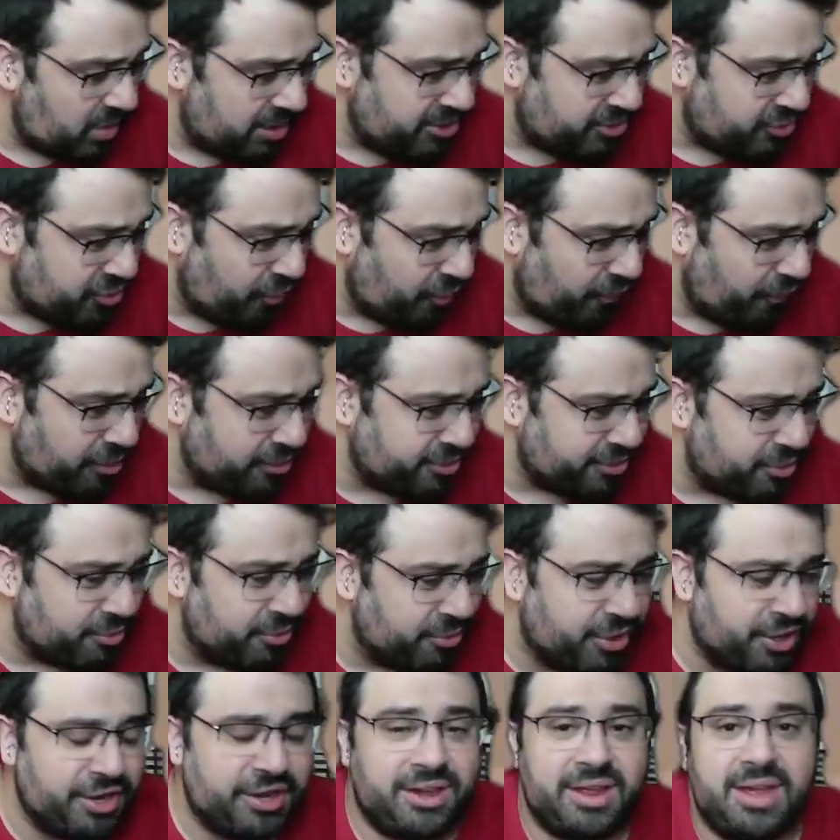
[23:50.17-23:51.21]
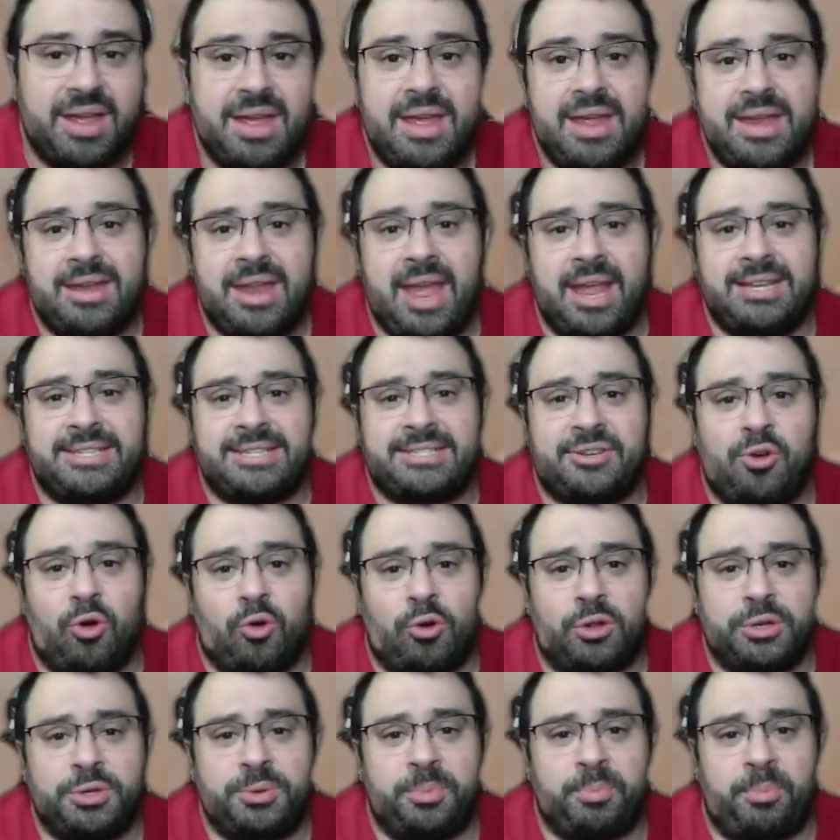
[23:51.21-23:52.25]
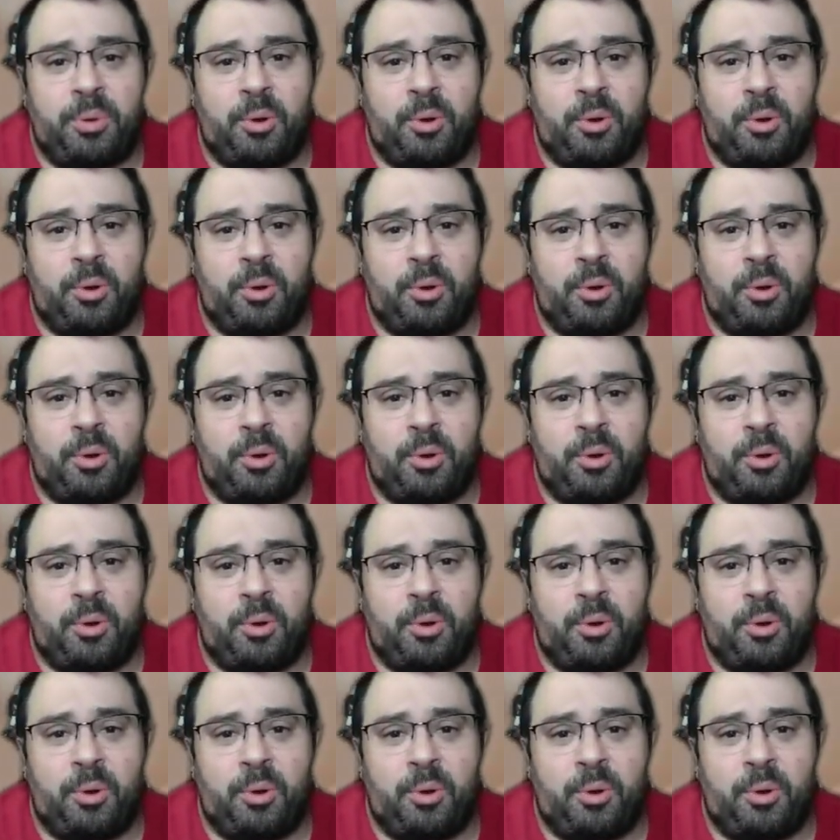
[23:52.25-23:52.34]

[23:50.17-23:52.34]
So far, so good. Nice gold